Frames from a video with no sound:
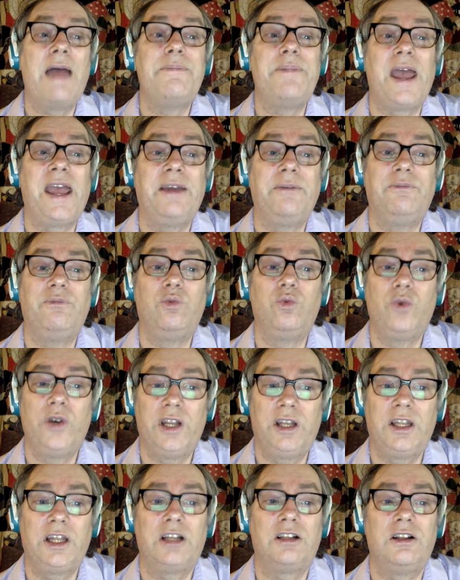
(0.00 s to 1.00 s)
I pay
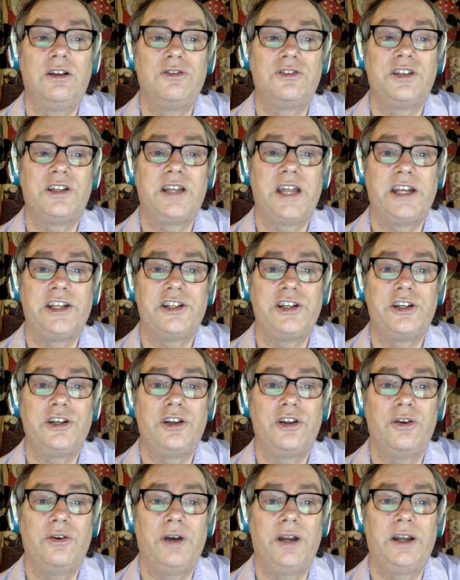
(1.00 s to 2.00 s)
really close
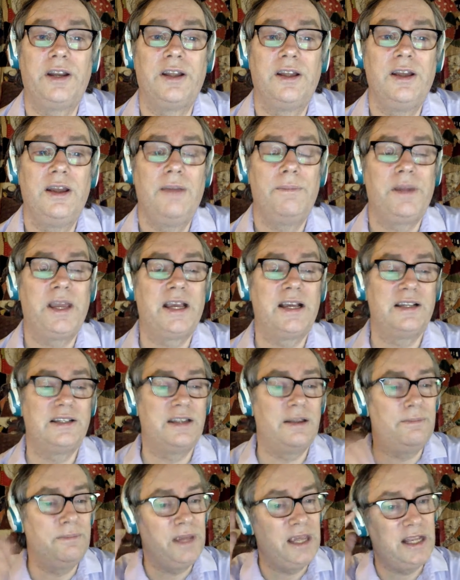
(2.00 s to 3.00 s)
attention to it
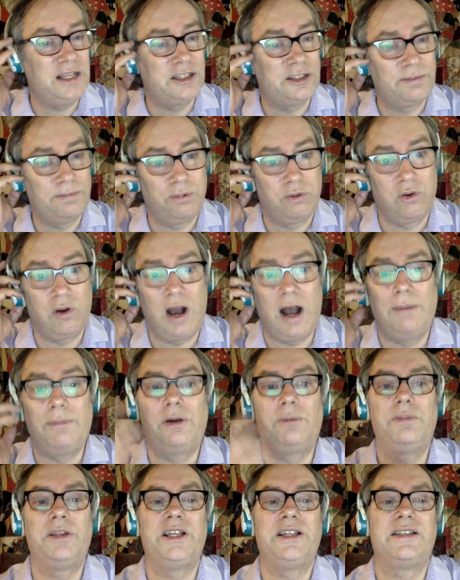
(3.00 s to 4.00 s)
because it means
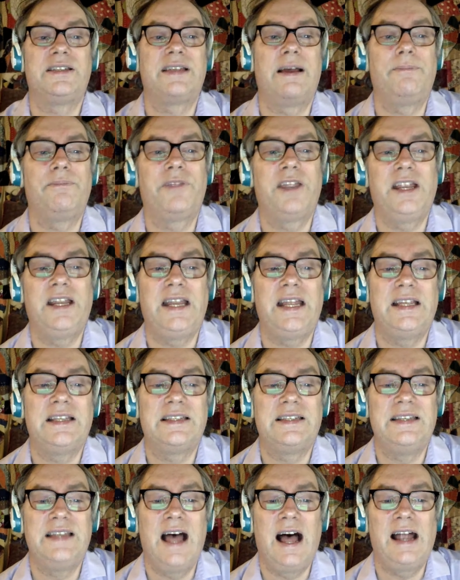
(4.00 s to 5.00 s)
probably something
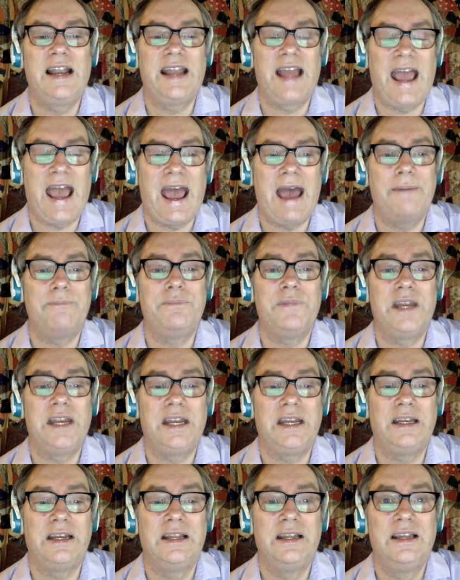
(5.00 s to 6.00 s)
is not
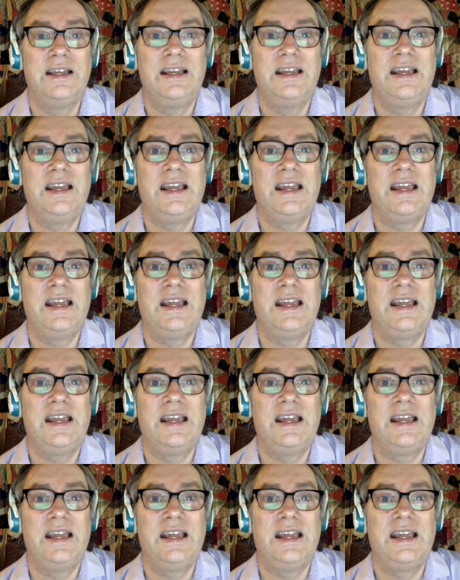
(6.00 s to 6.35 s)
happening